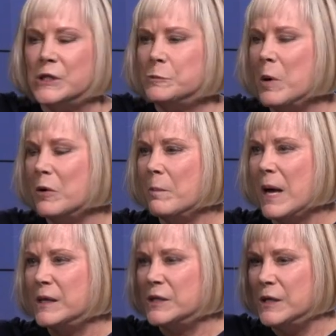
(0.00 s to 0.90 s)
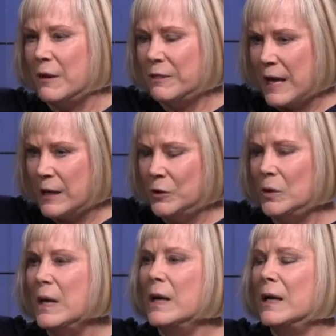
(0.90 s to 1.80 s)
He spoke about it to
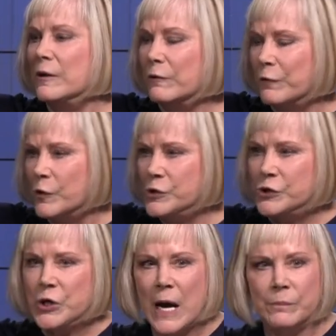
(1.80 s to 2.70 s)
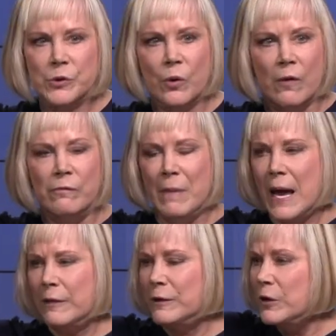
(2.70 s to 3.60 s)
Nathaniel in the first chapter of
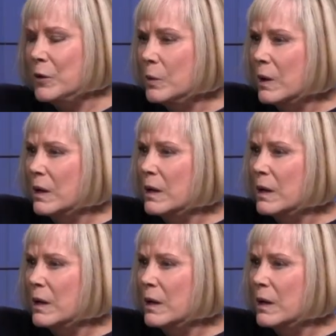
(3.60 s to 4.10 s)
Matthew.